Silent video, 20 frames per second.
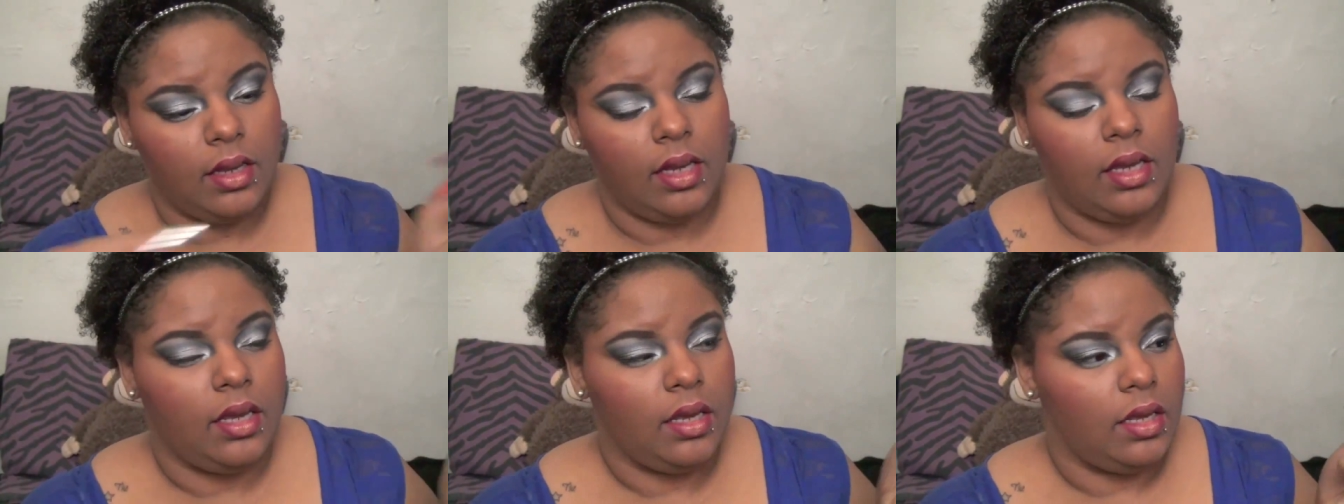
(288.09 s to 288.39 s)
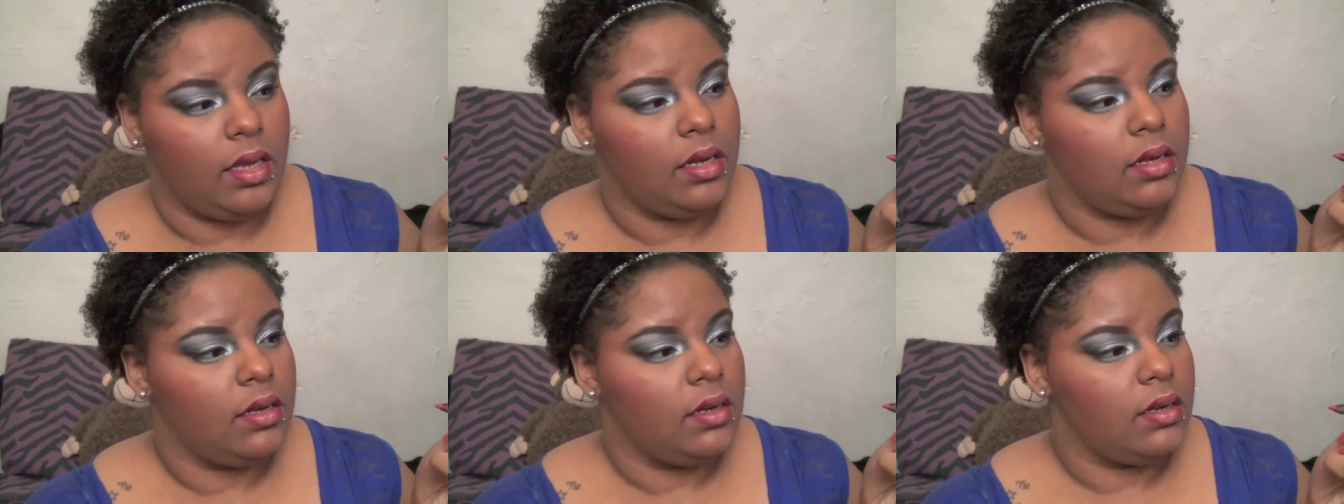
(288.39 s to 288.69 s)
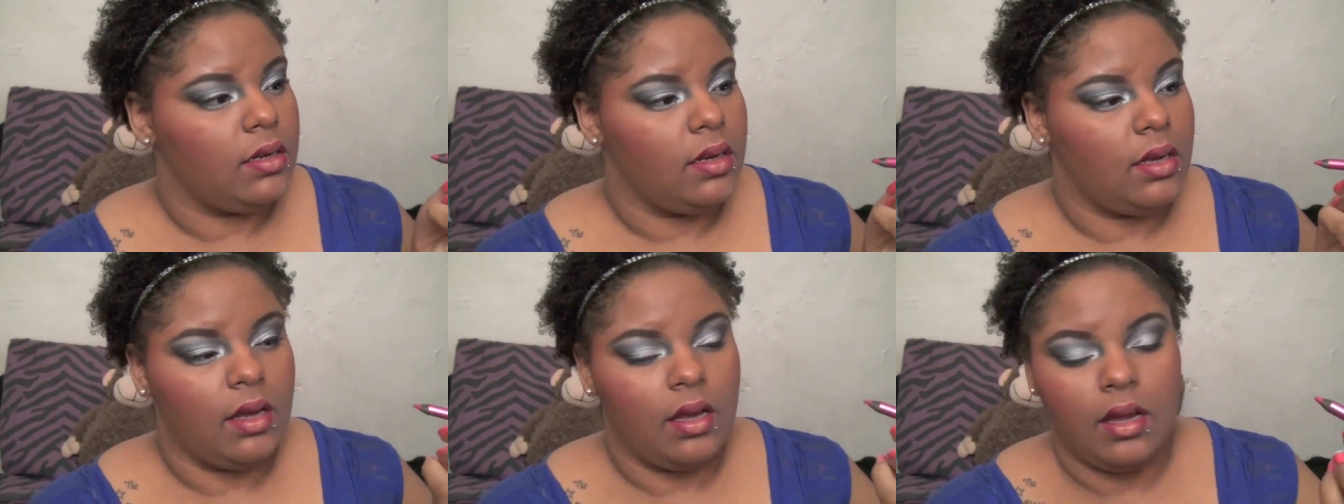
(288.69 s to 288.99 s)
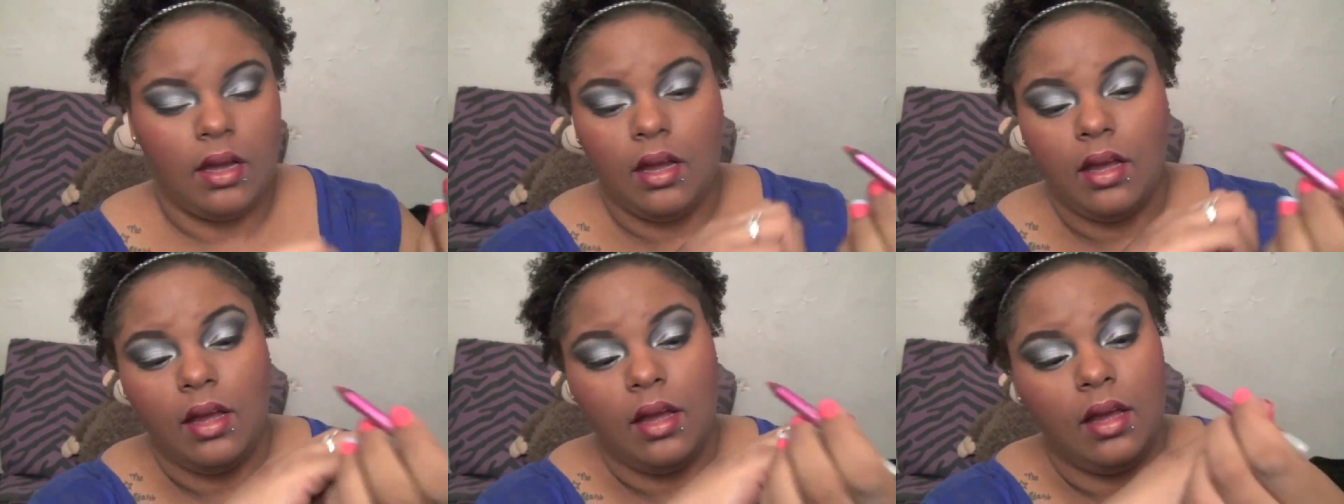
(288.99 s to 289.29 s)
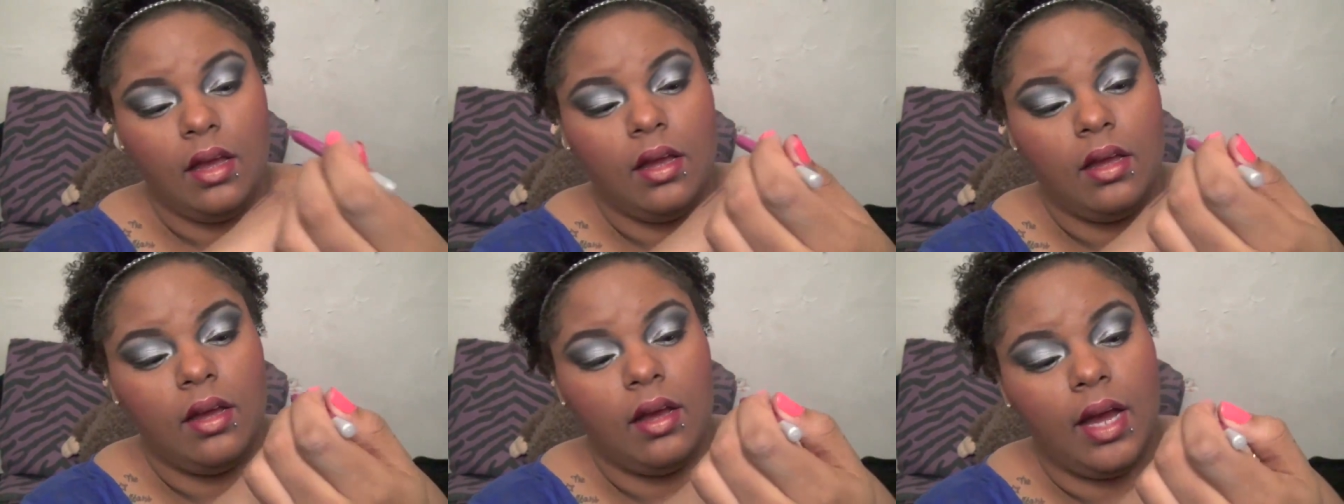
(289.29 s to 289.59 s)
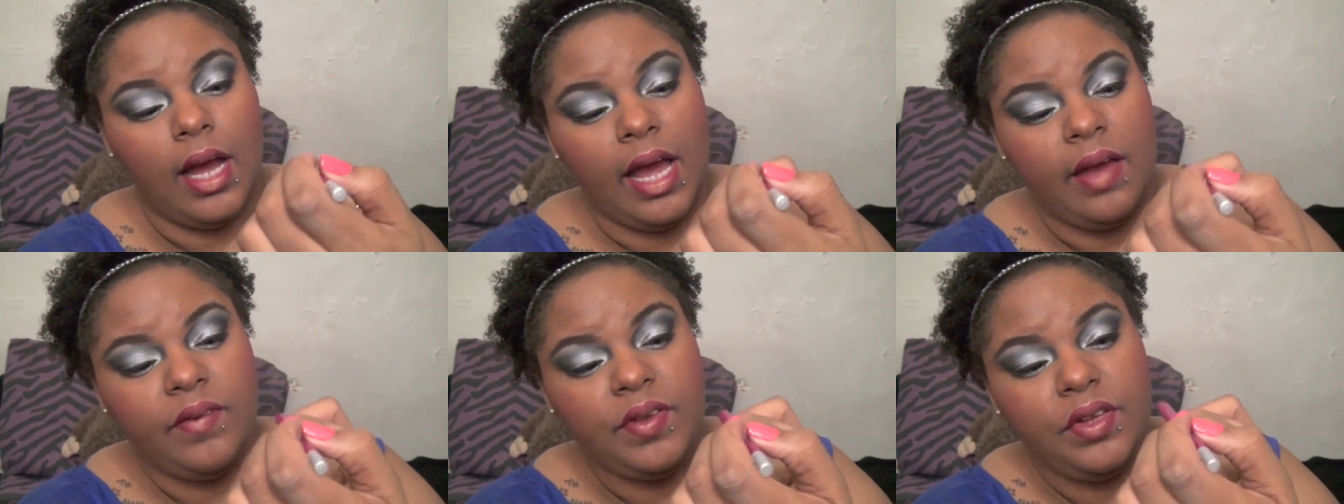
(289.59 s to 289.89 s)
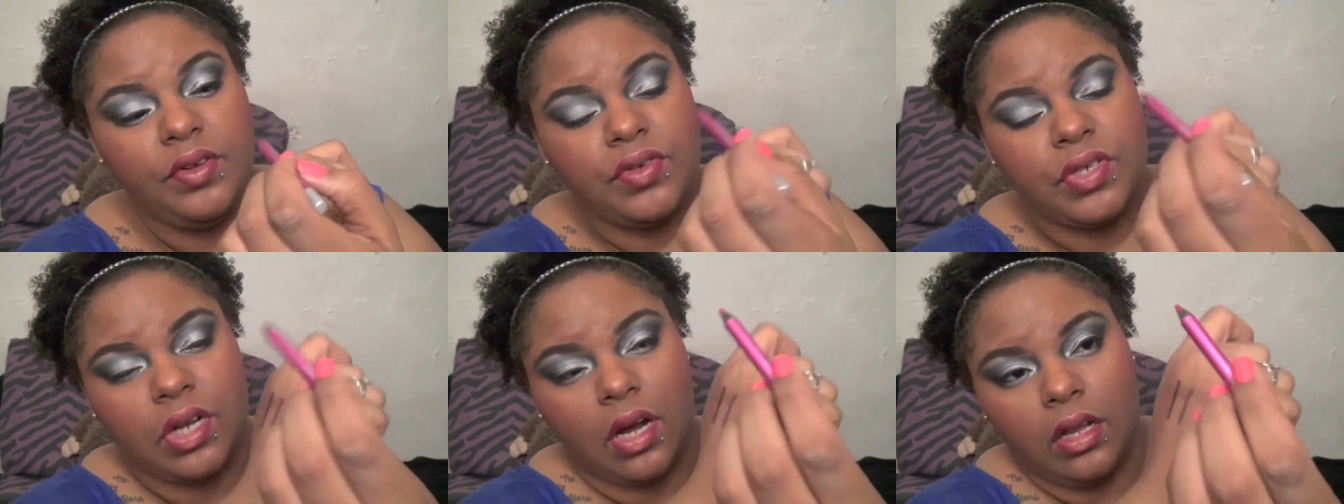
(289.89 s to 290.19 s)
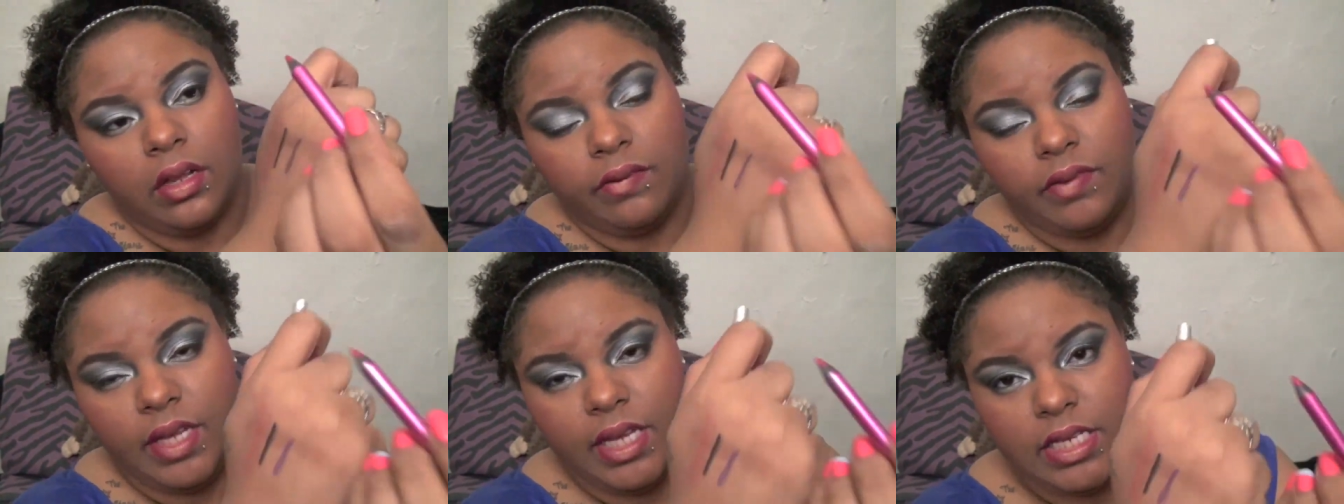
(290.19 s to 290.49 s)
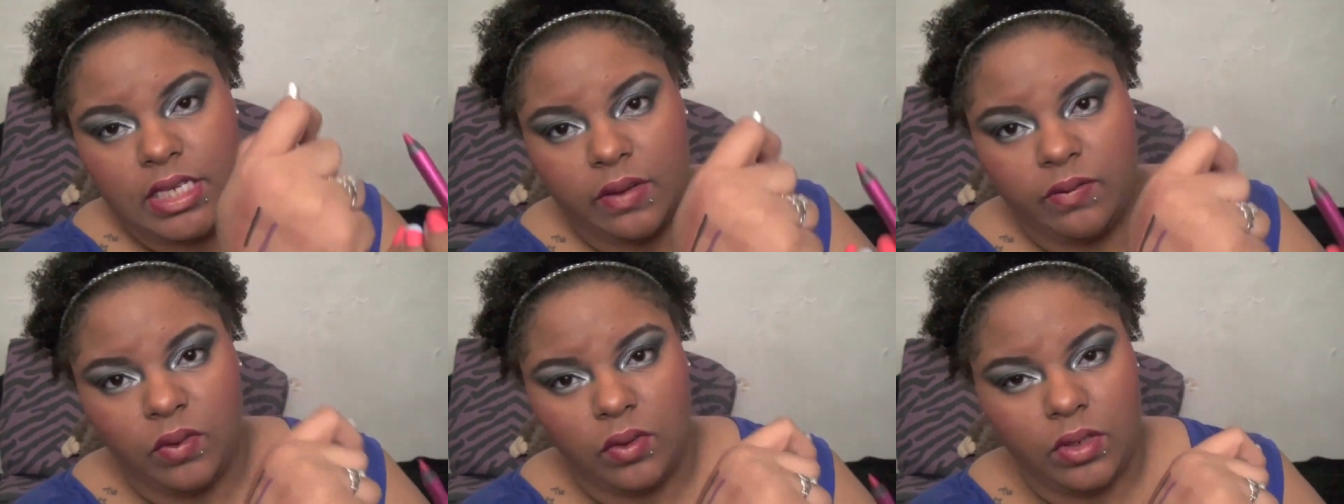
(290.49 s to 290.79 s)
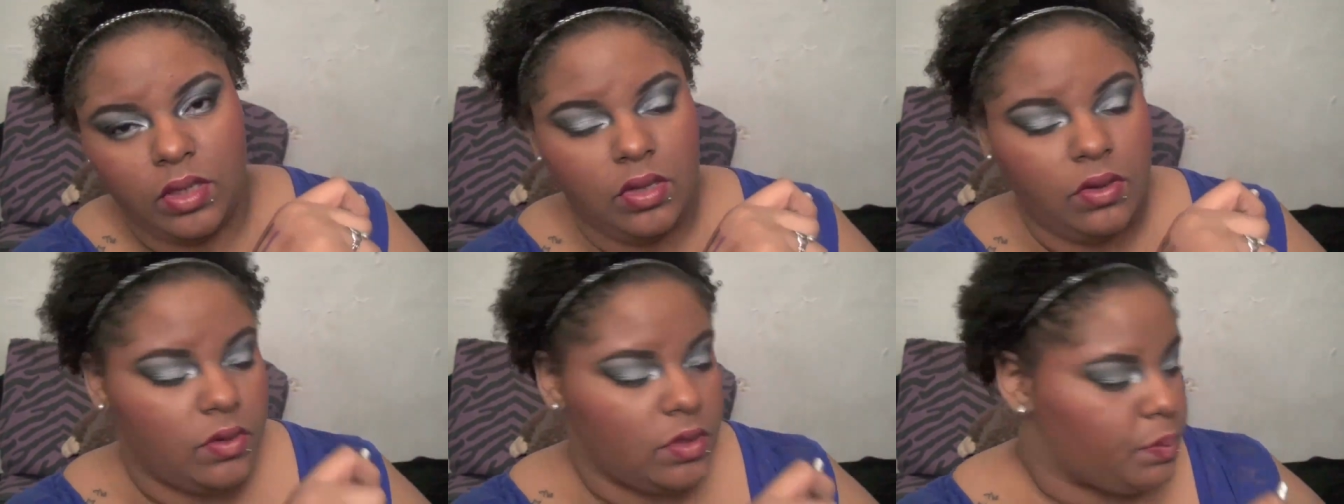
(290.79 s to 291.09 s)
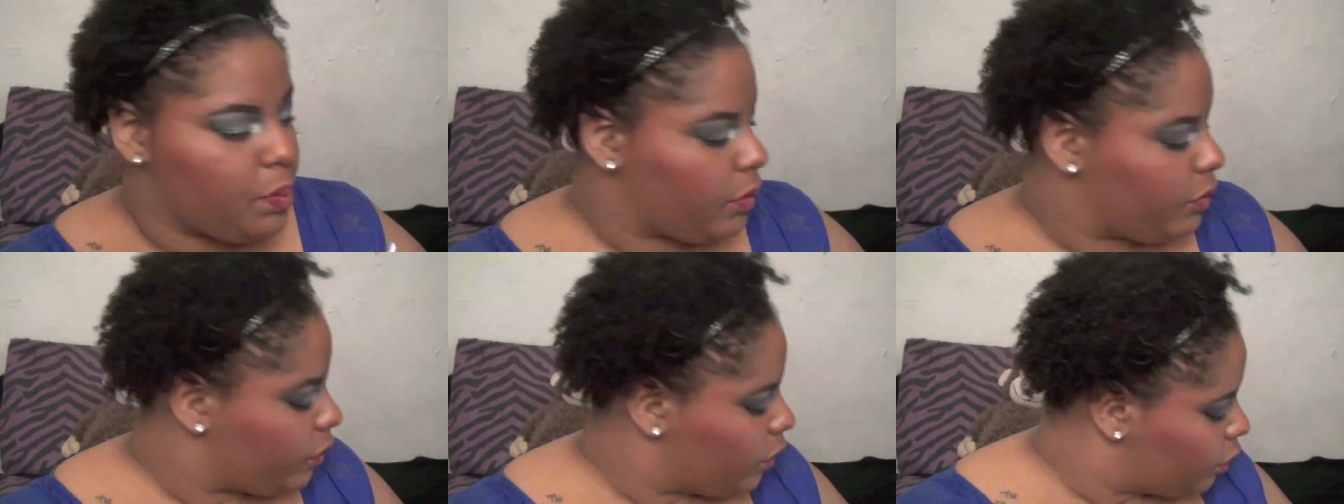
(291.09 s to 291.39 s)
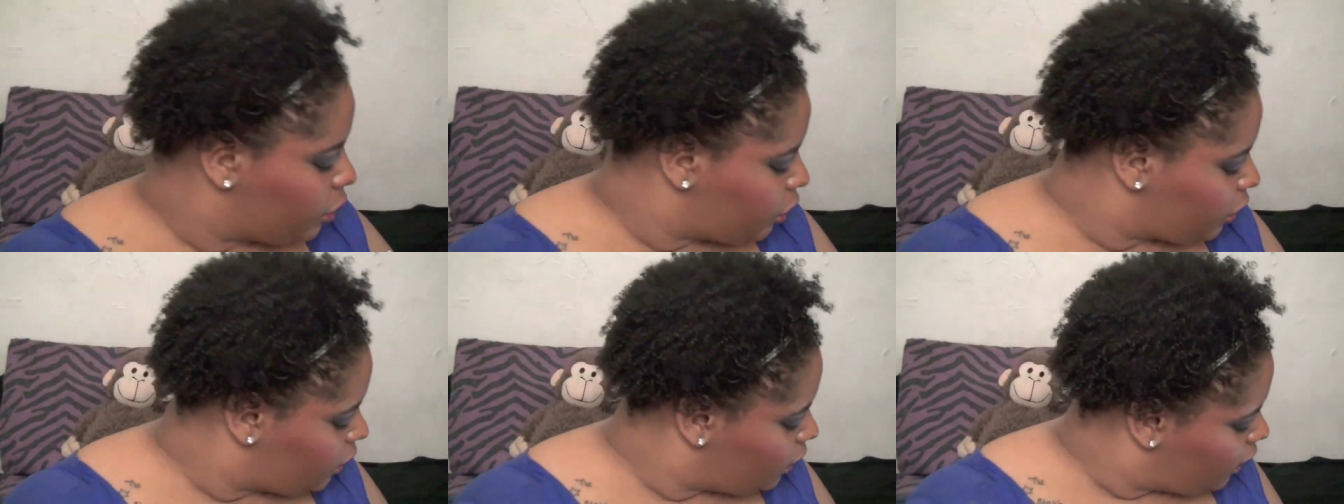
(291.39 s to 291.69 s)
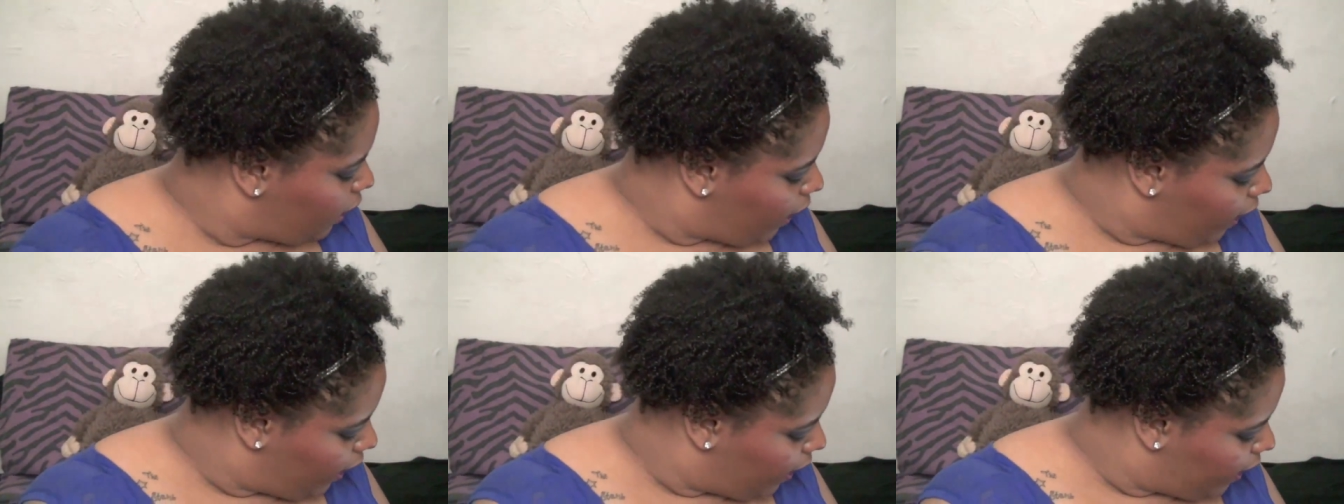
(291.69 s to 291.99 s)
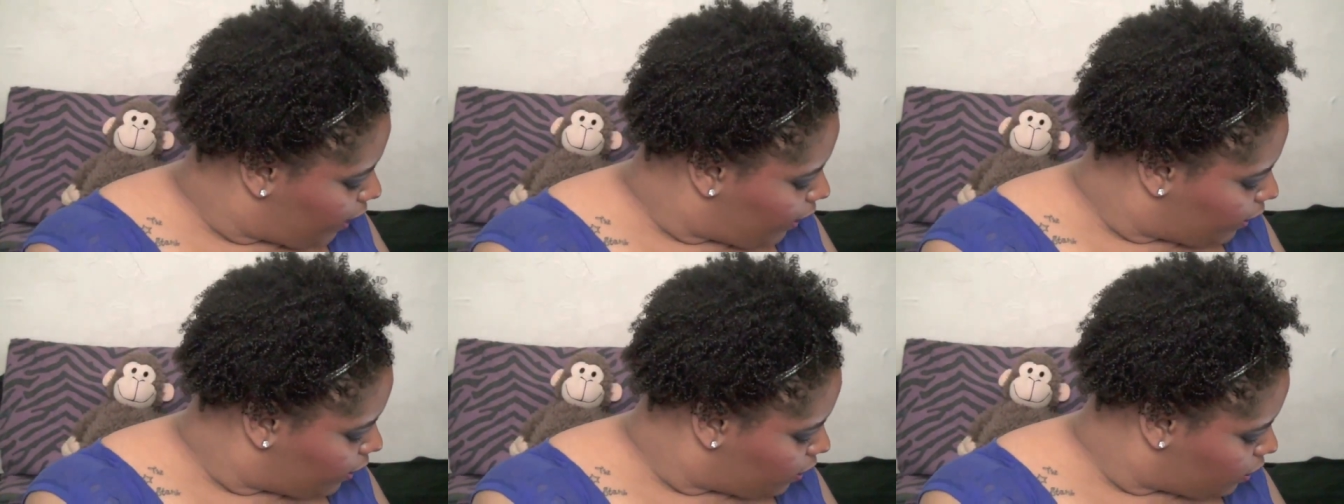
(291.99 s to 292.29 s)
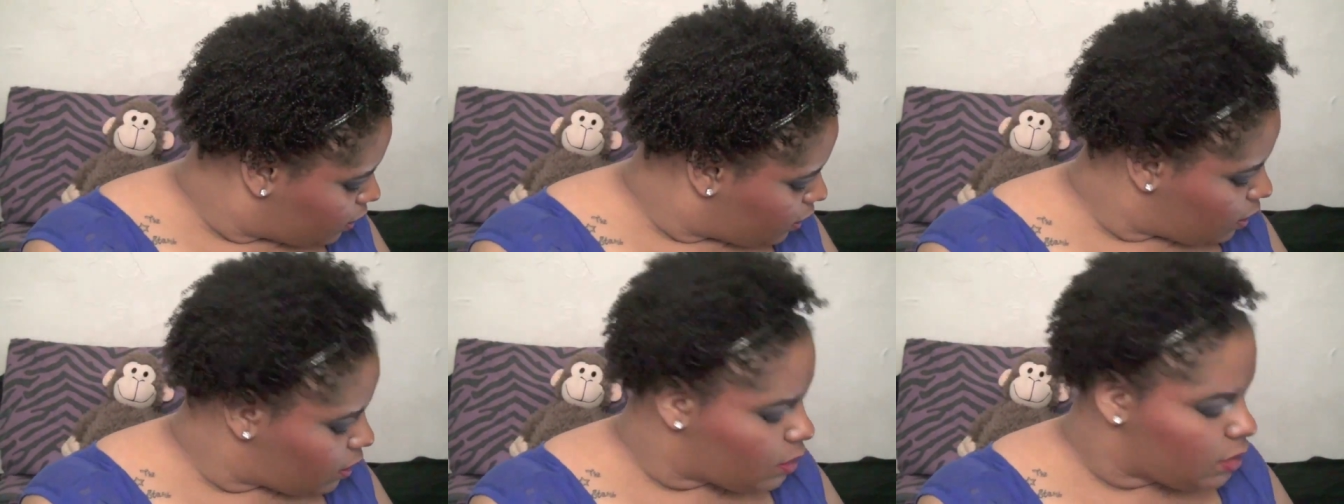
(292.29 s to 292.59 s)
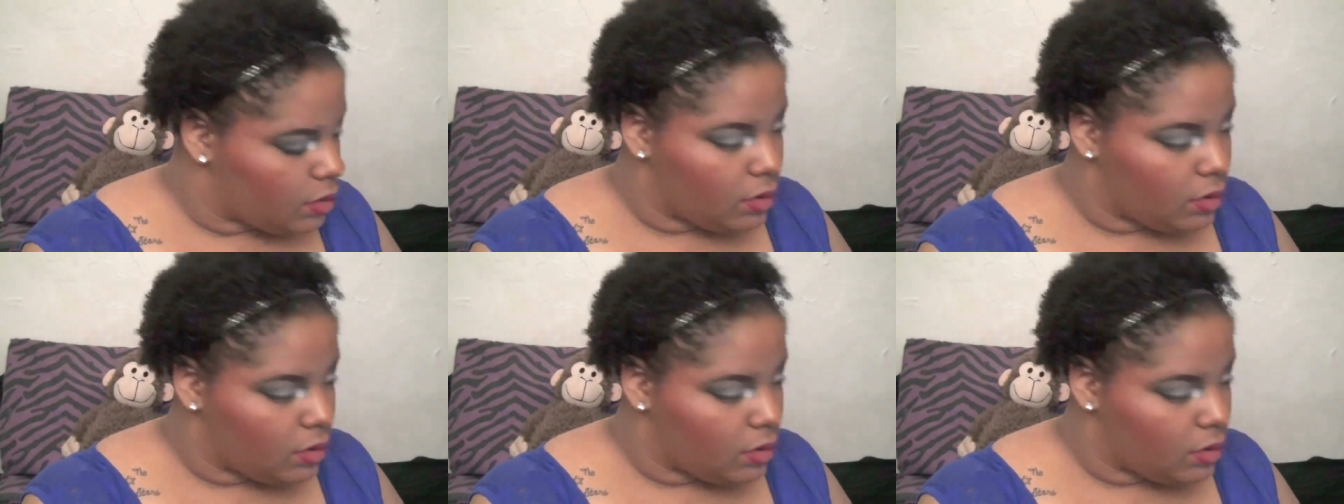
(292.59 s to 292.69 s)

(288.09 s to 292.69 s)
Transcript: and i haven't used all of these i've only used perversion and